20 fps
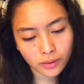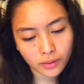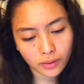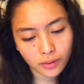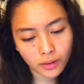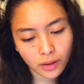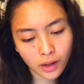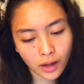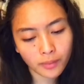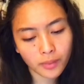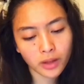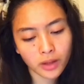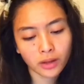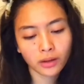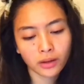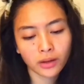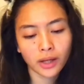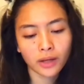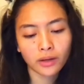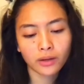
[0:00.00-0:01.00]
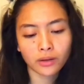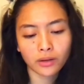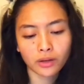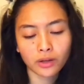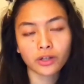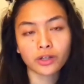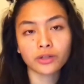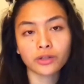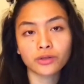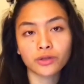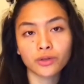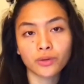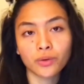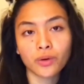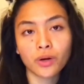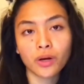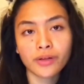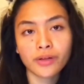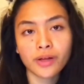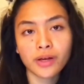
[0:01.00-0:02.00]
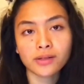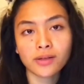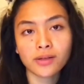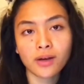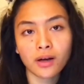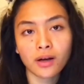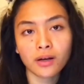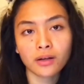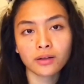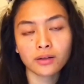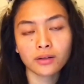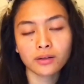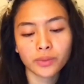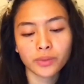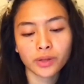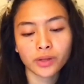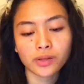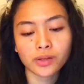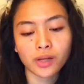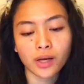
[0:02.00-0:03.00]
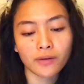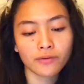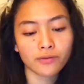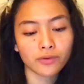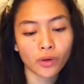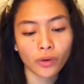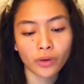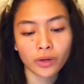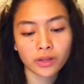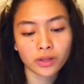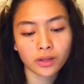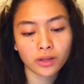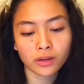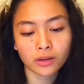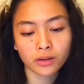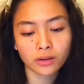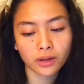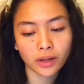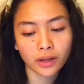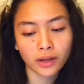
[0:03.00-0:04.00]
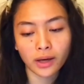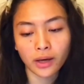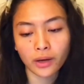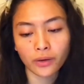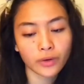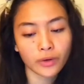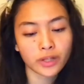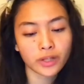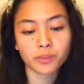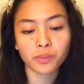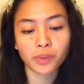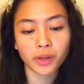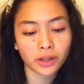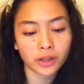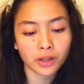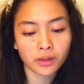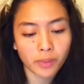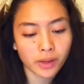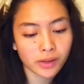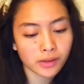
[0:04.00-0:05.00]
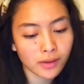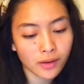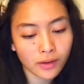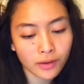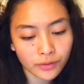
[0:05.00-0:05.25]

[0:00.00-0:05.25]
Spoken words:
I'm gonna let her do all that talk because I have no idea like how to explain it myself.